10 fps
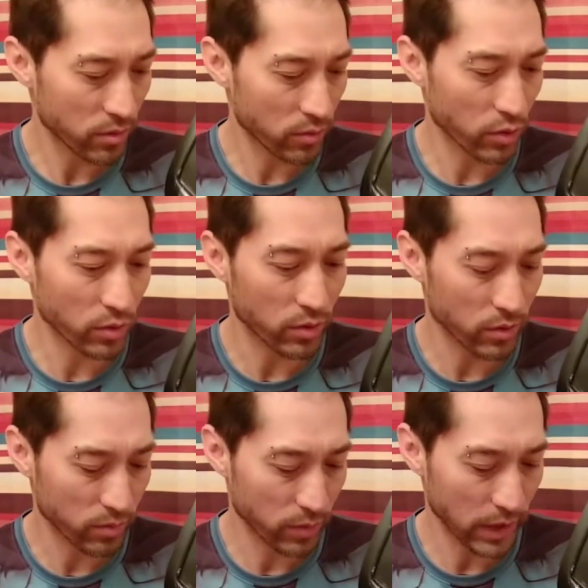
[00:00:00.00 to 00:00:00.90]

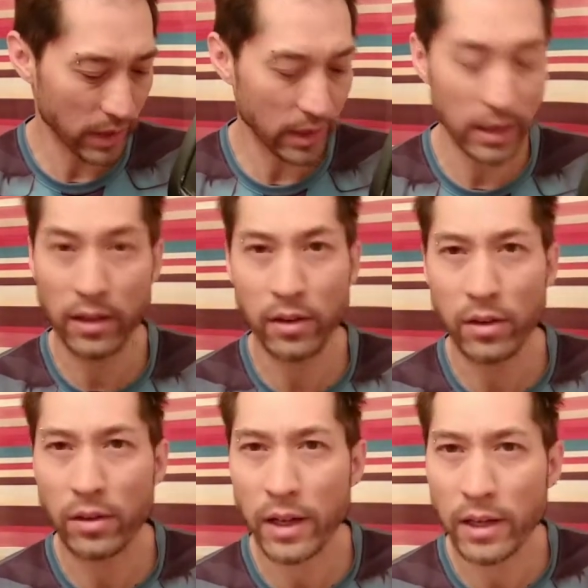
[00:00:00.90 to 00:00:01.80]
roller blading
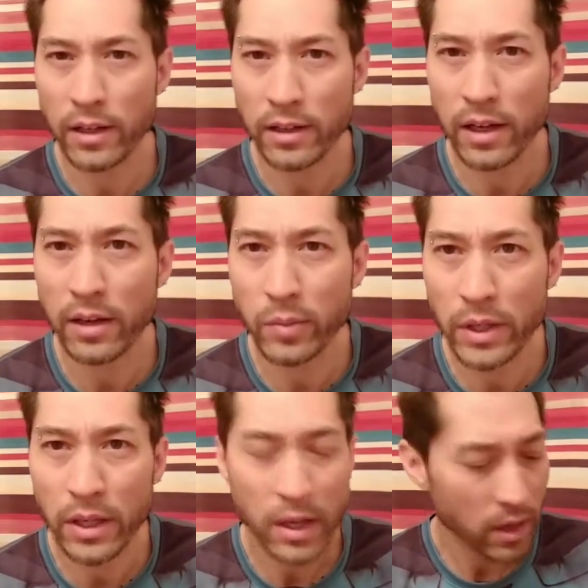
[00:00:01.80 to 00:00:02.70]
or any of that.
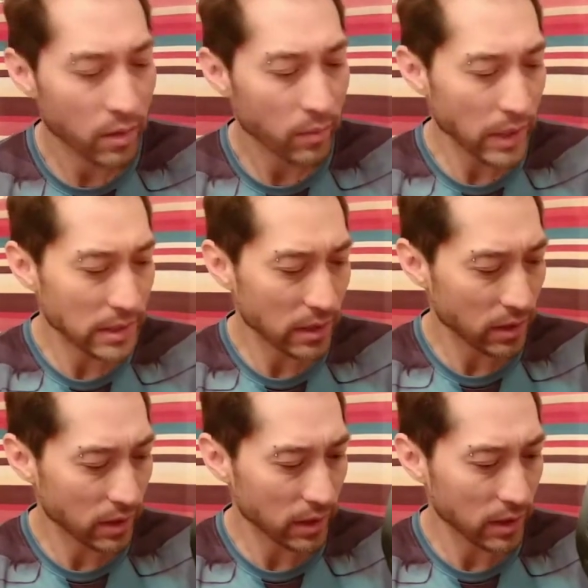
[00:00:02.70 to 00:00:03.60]
But
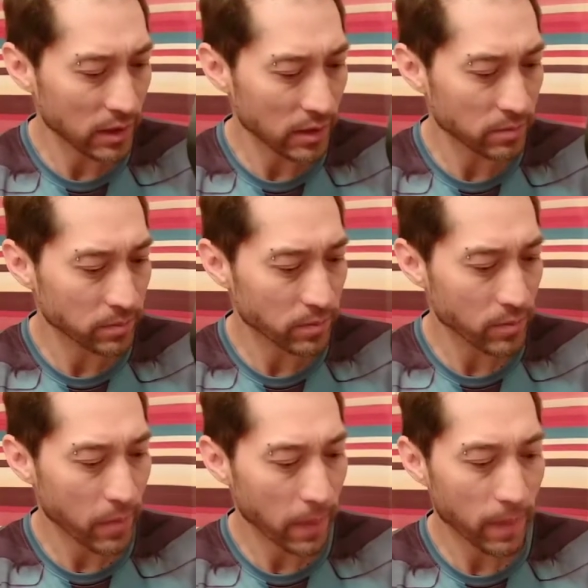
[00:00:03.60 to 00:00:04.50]
basically
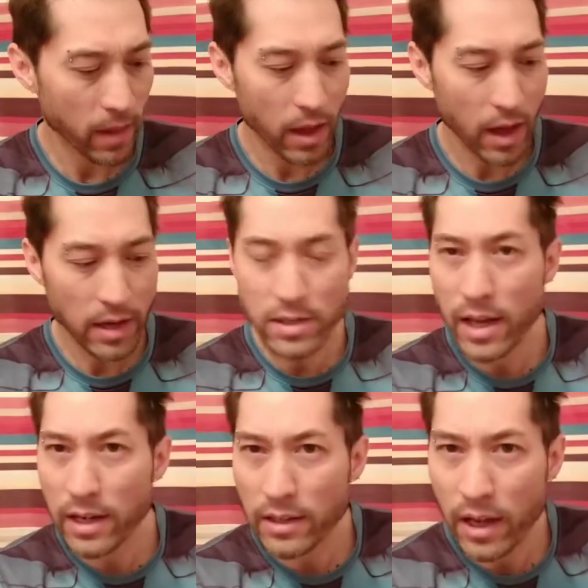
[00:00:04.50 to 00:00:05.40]
I just
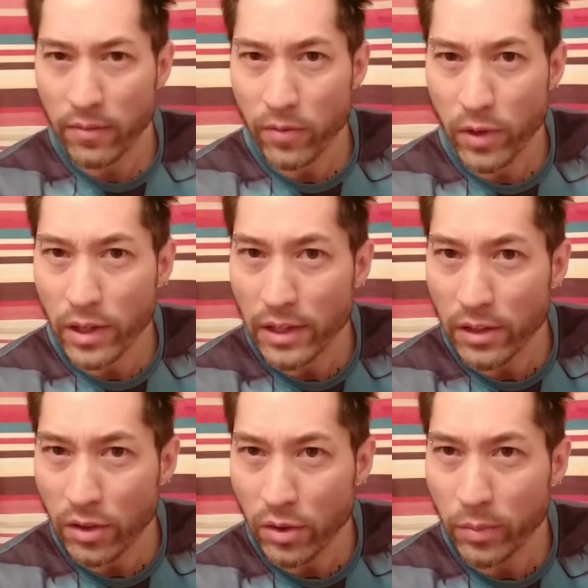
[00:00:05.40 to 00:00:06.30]
added that for a
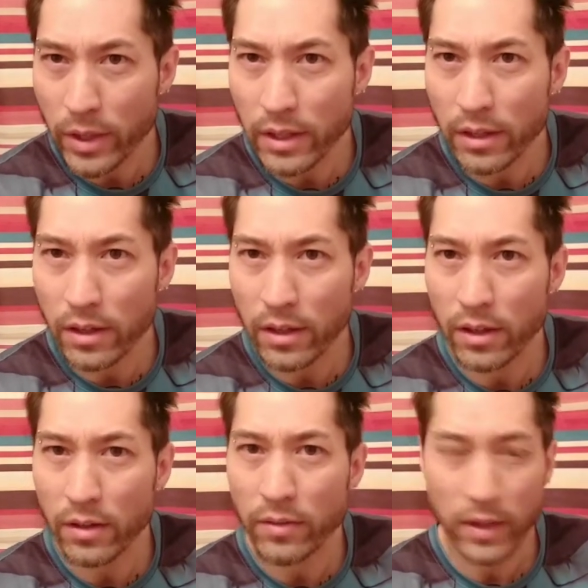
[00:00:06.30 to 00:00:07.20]
little bit
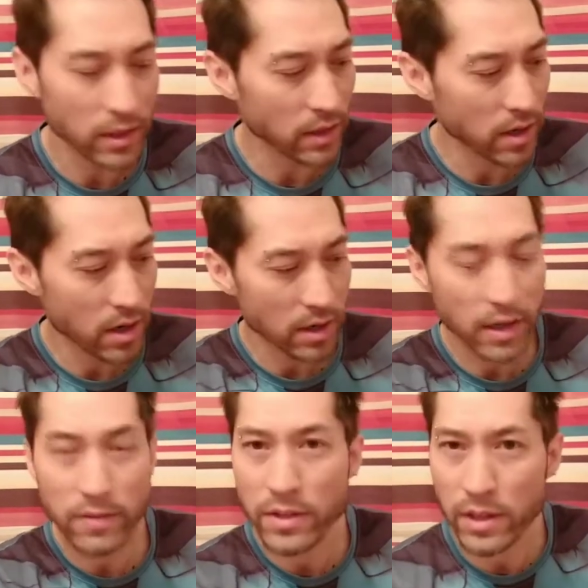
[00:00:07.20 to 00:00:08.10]
of, it
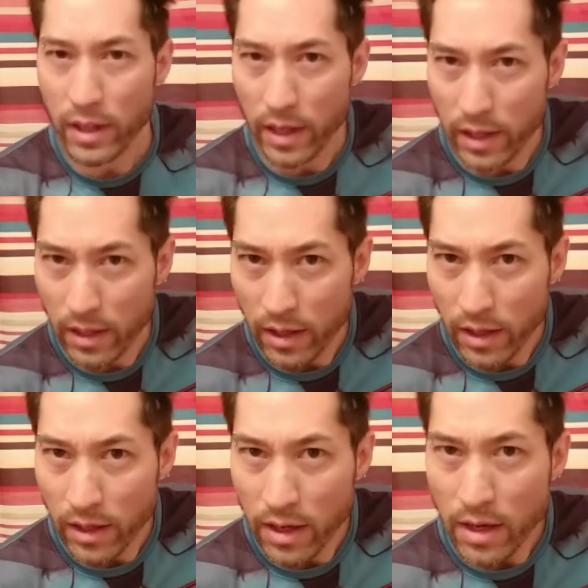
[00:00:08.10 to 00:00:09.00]
concaves to the head
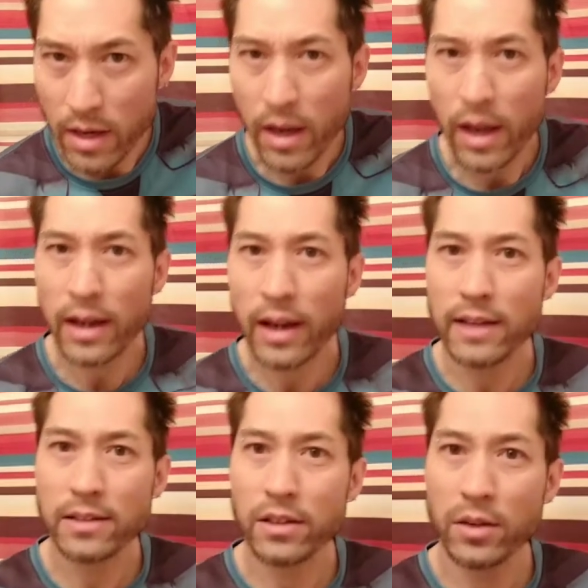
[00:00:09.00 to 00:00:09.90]
and it
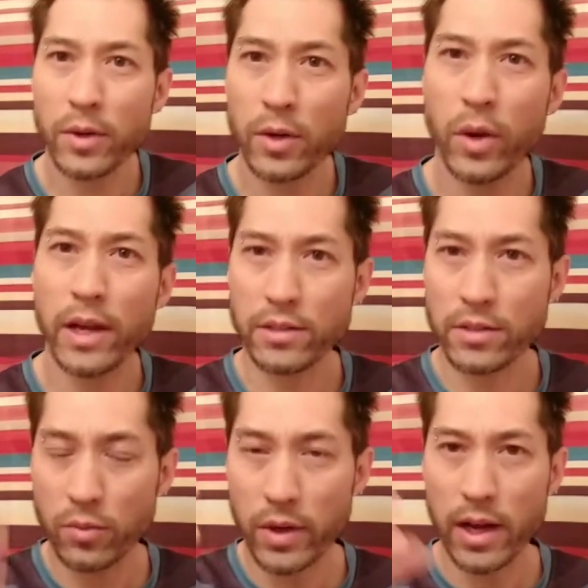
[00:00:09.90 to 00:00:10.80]
adds a little bit of weight,
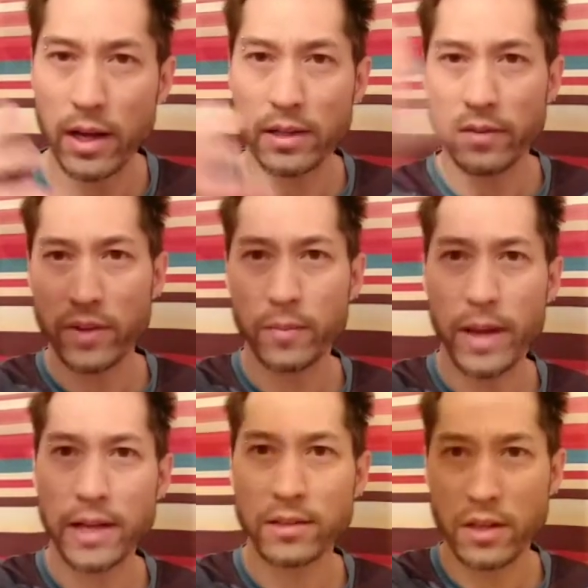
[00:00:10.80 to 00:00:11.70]
so when I lift the
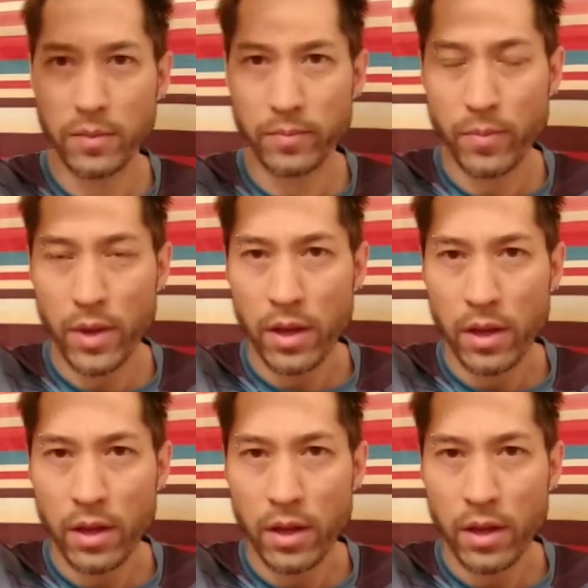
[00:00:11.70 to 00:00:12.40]
mask up,